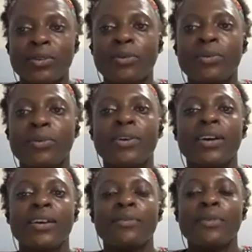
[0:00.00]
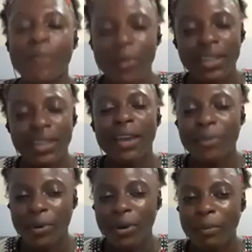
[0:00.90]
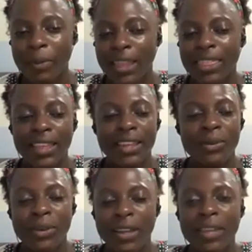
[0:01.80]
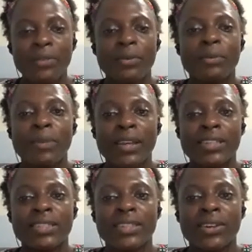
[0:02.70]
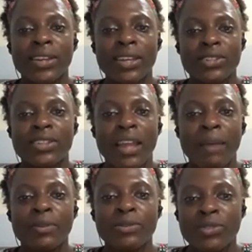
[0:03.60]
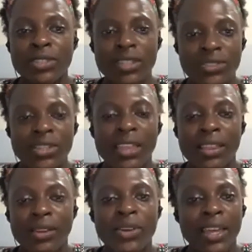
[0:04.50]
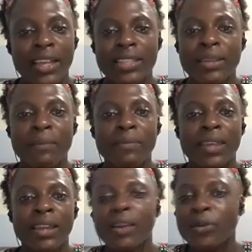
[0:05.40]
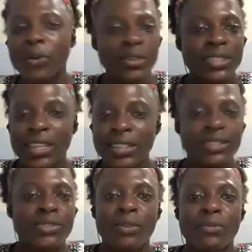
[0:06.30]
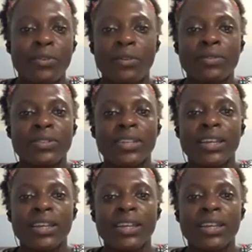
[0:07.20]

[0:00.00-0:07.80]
So remote can work, but I think you can never replace the connection that happens when you sit together looking at something and all your senses are involved